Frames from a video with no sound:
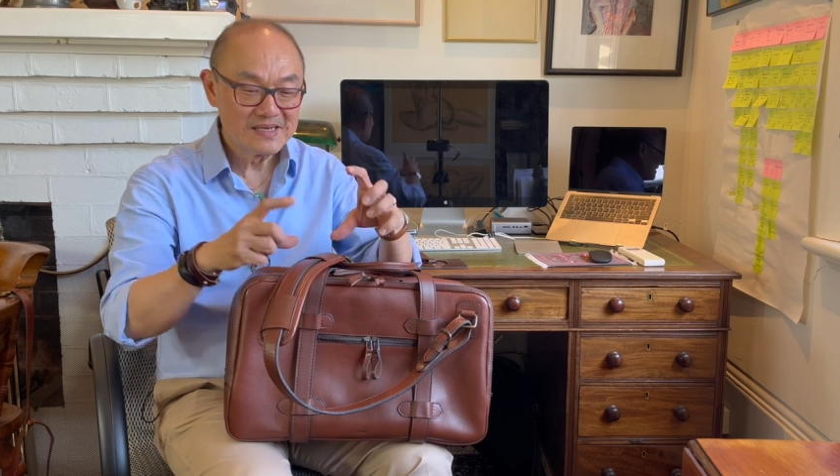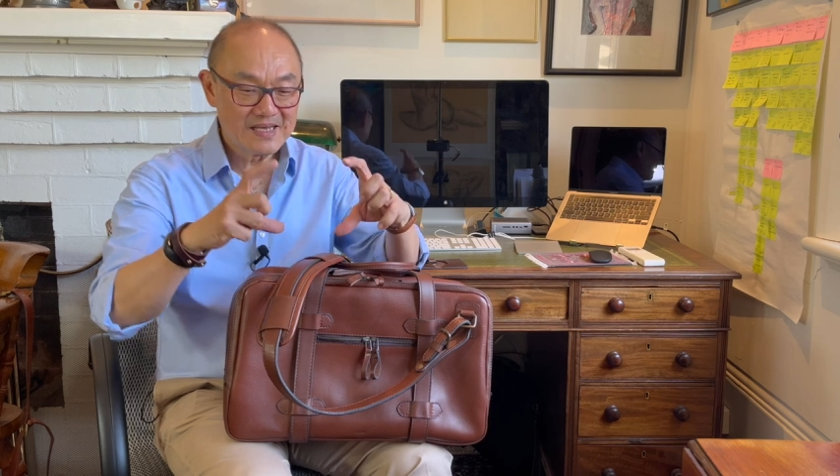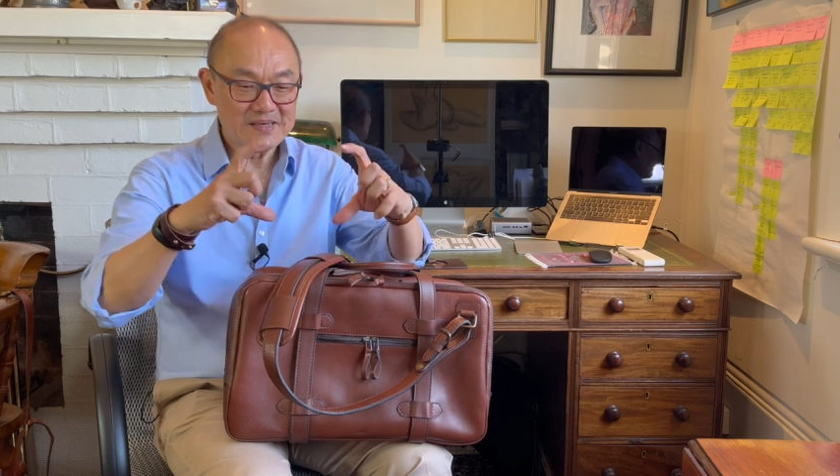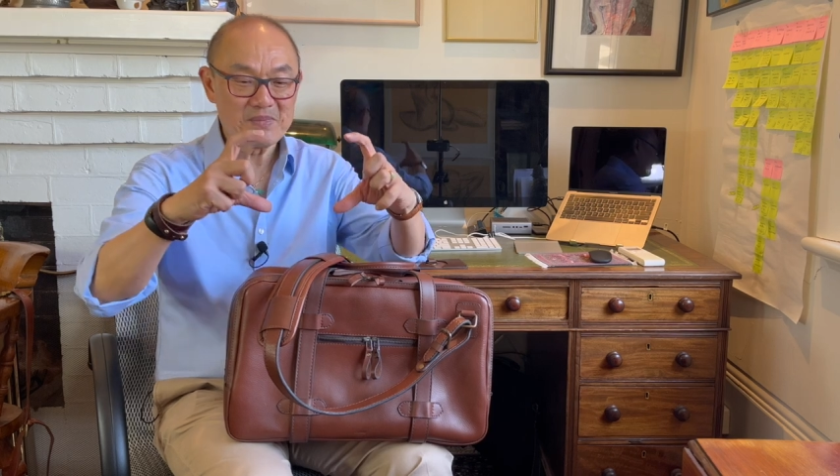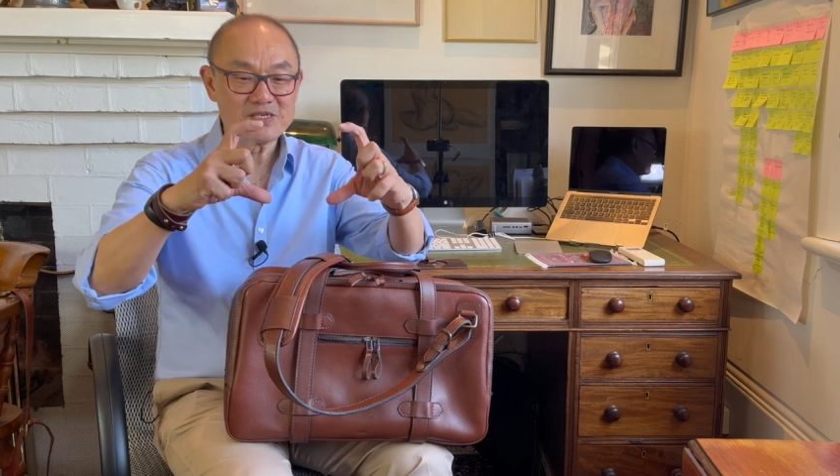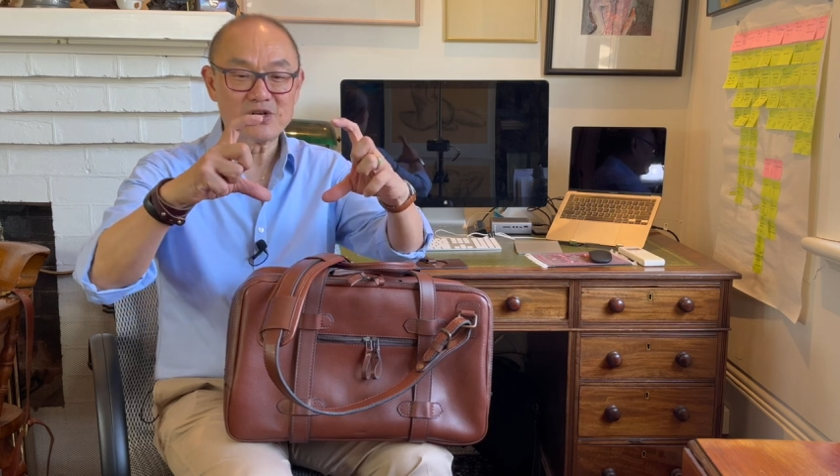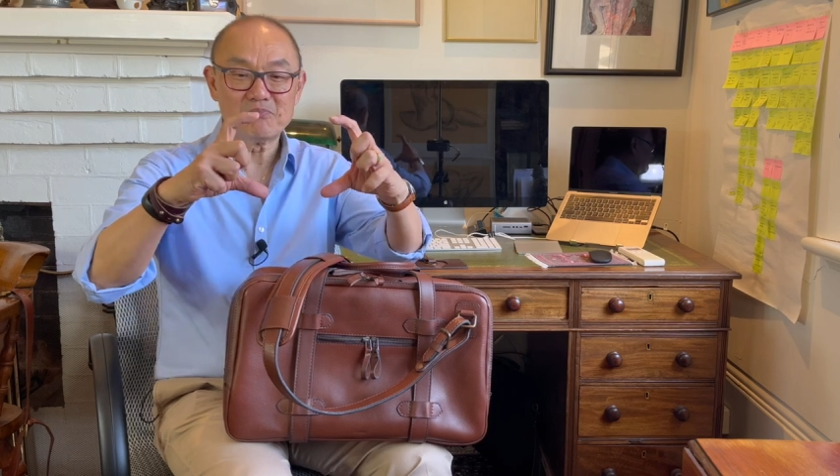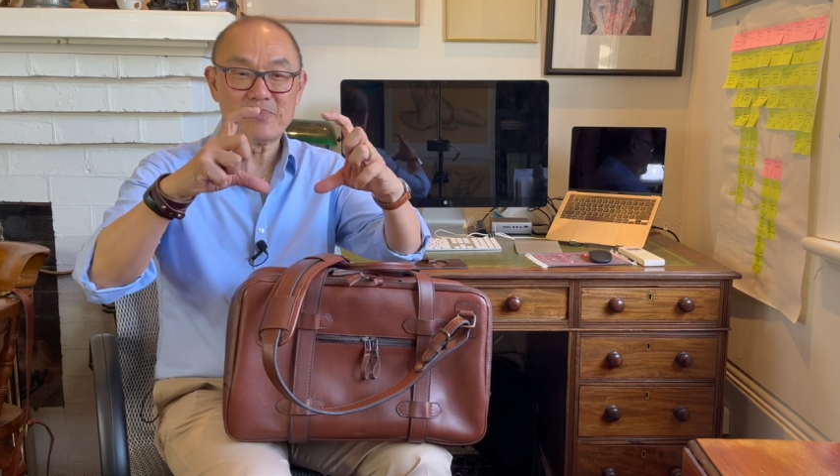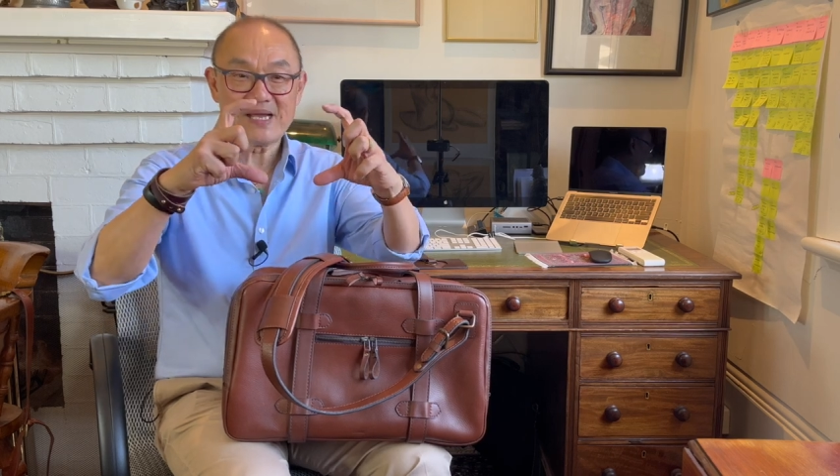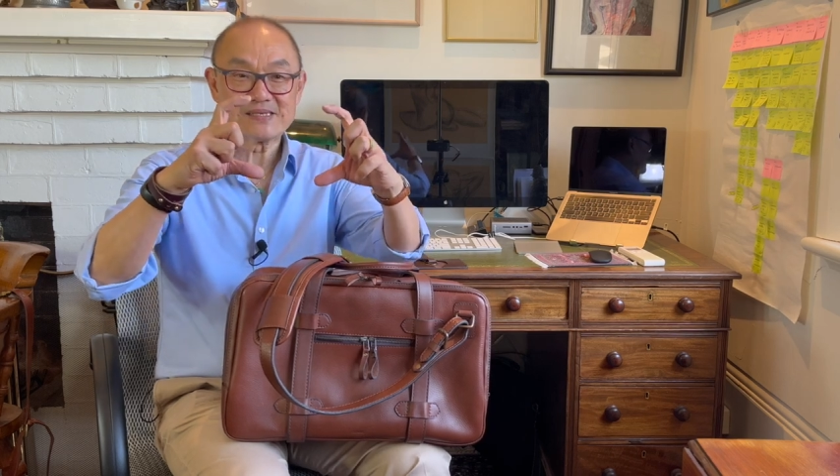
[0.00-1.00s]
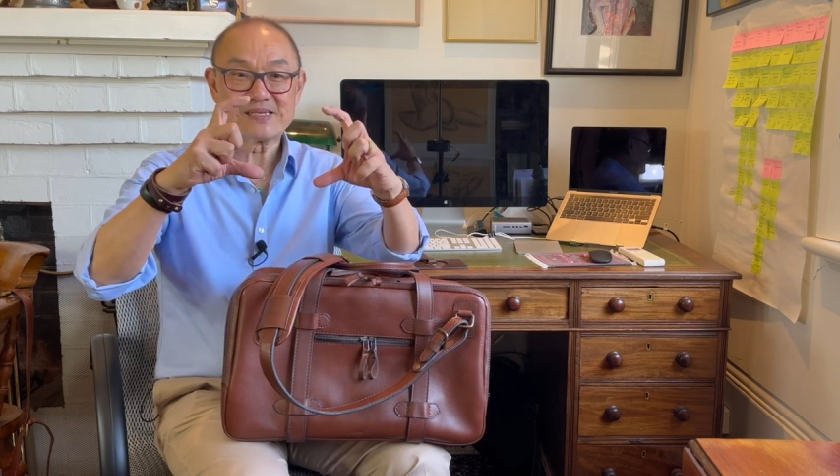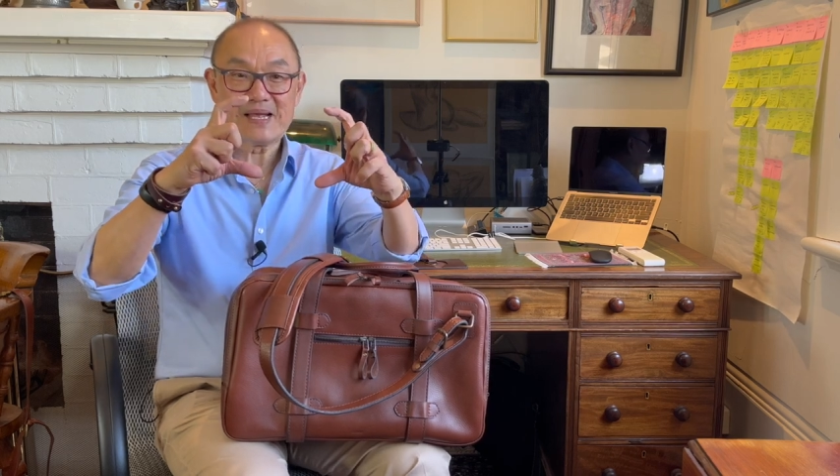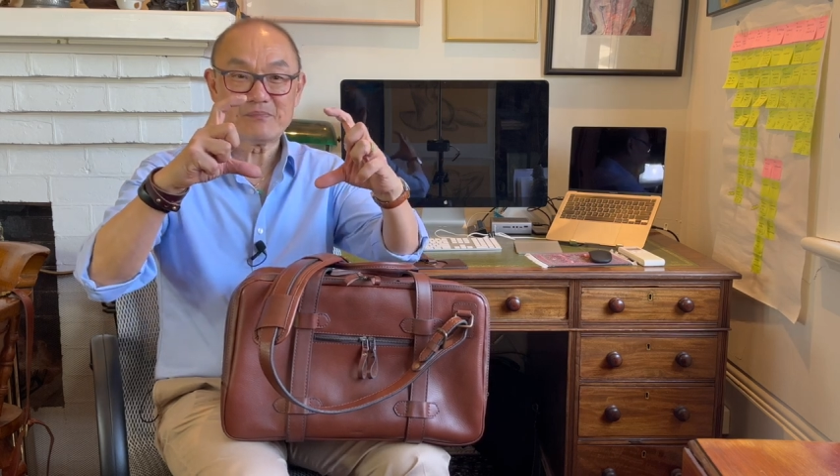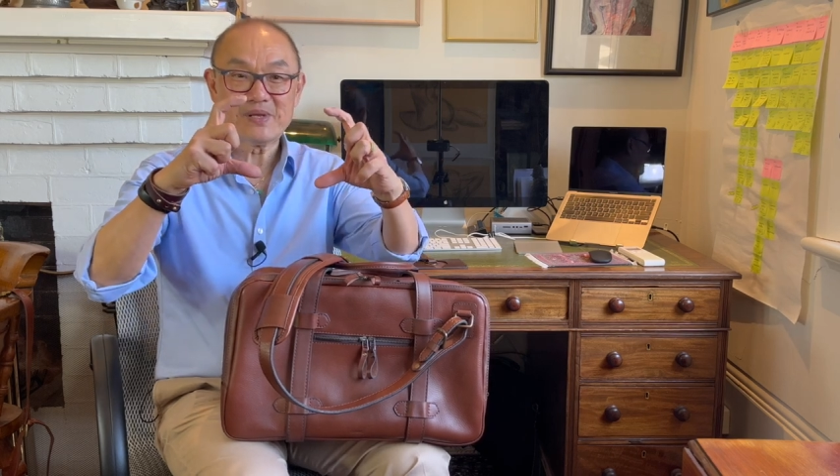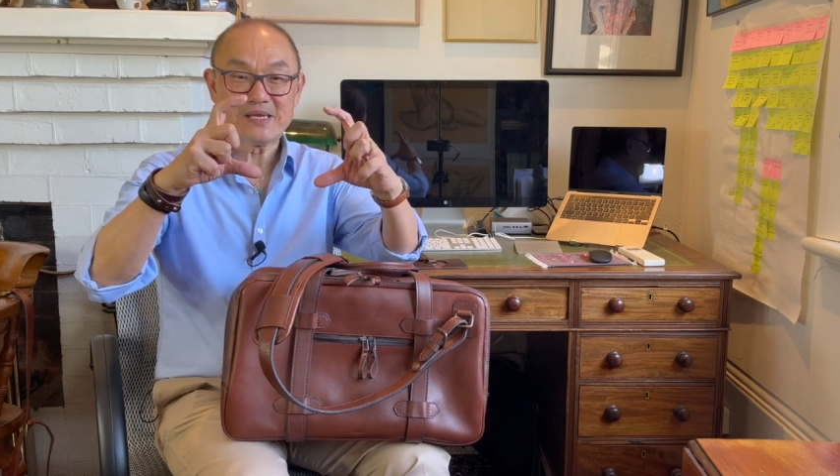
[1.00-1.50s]
and my dot bag is
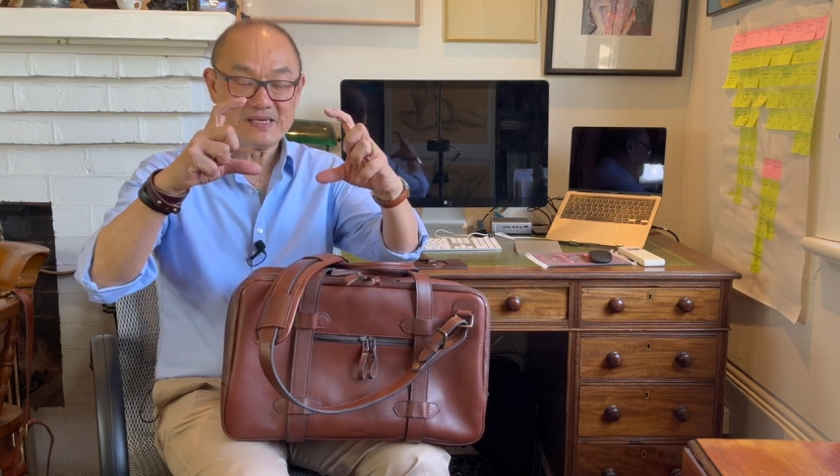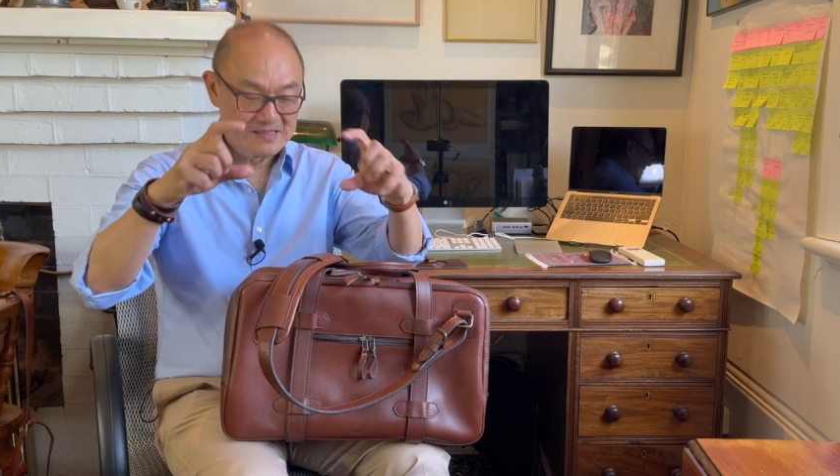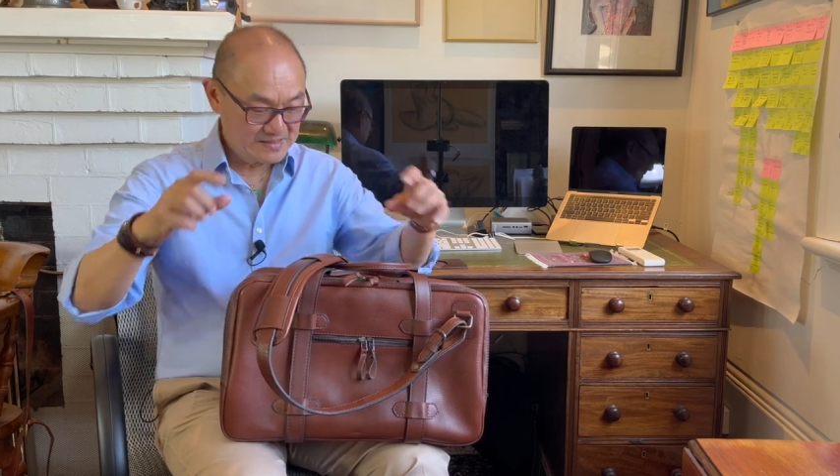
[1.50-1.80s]
that big.